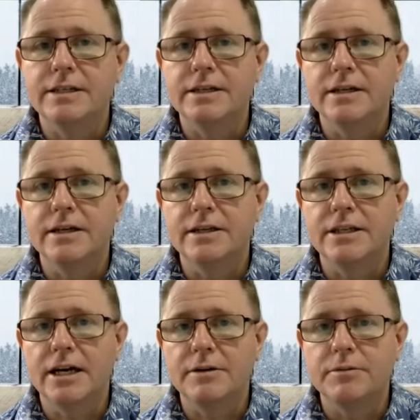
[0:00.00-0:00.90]
is a
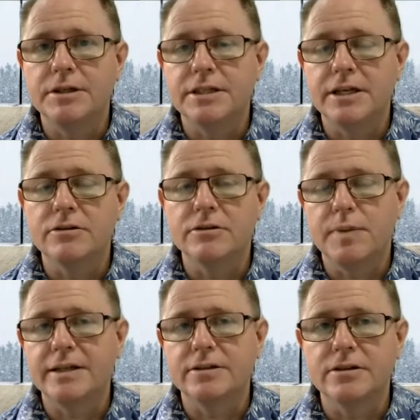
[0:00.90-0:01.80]
JWT, or it's
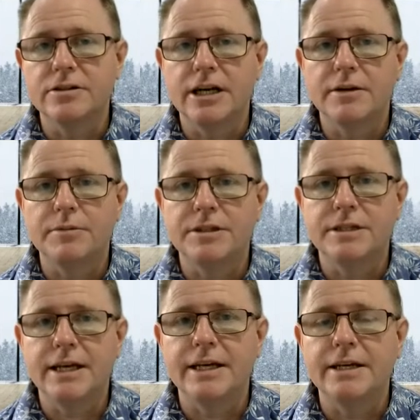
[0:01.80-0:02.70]
based on
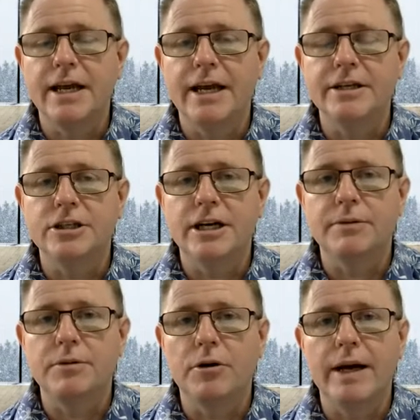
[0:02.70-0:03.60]
JWT and
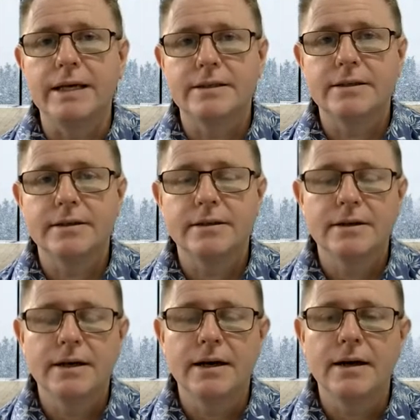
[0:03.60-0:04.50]
JWS.
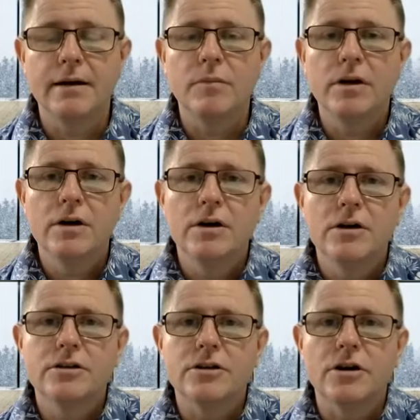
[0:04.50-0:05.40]

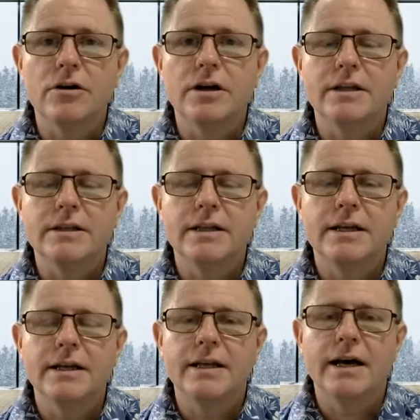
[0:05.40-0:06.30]
So
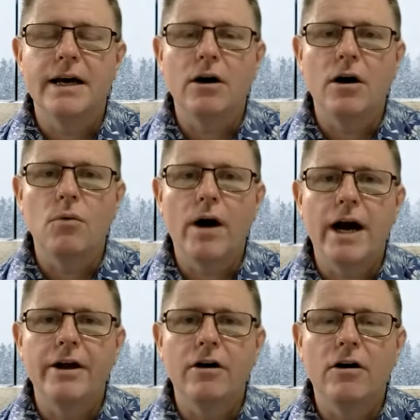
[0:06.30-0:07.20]
a
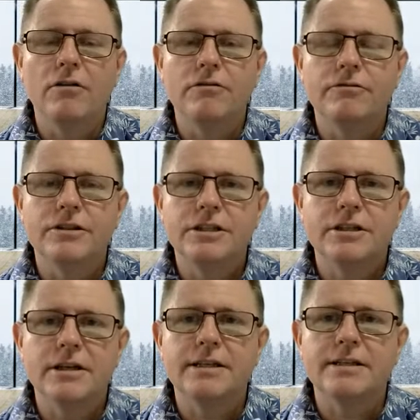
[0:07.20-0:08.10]
way of
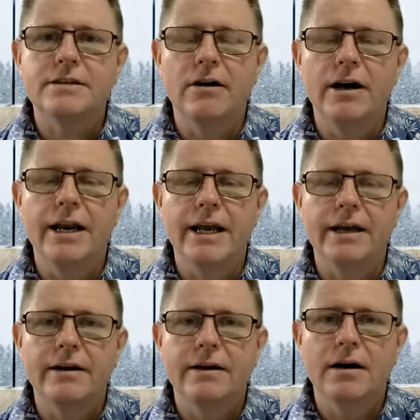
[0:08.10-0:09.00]
digitally
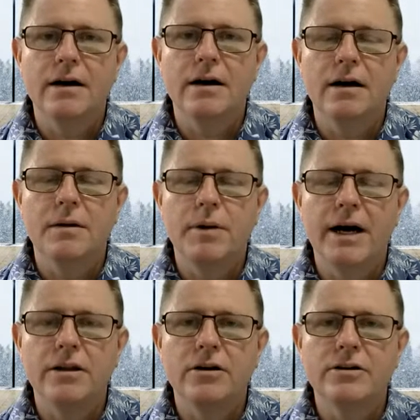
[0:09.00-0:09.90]
signing a
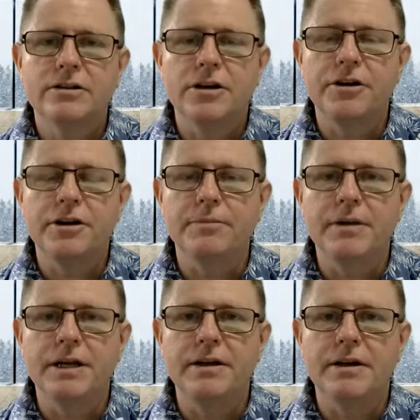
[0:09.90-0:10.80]
payload so you can
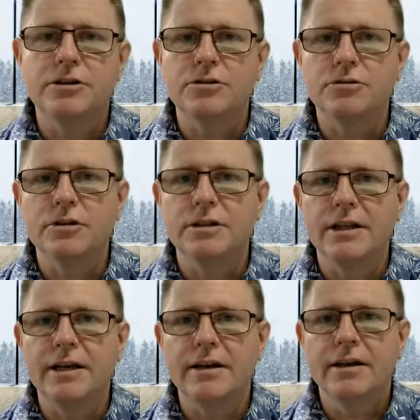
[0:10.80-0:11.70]
be assured
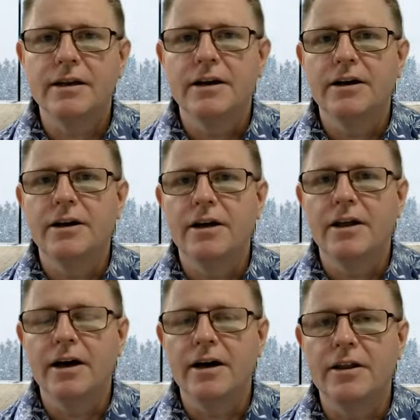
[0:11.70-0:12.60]
that
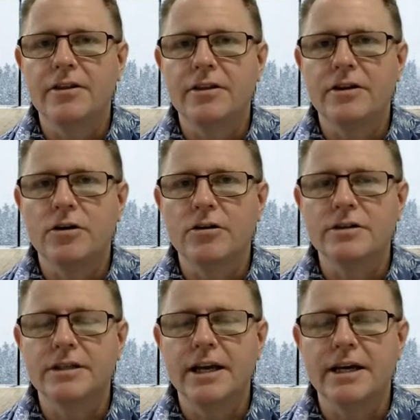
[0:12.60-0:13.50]
the
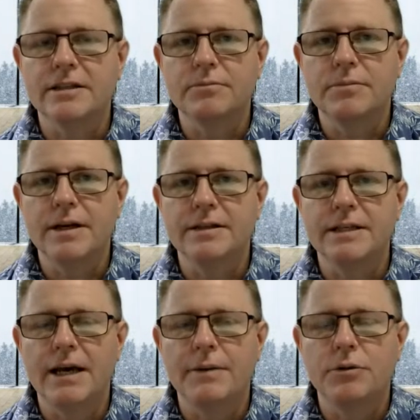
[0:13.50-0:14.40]
content hasn't been
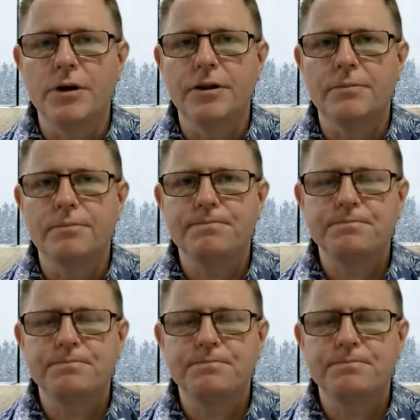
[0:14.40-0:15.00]
tampered with.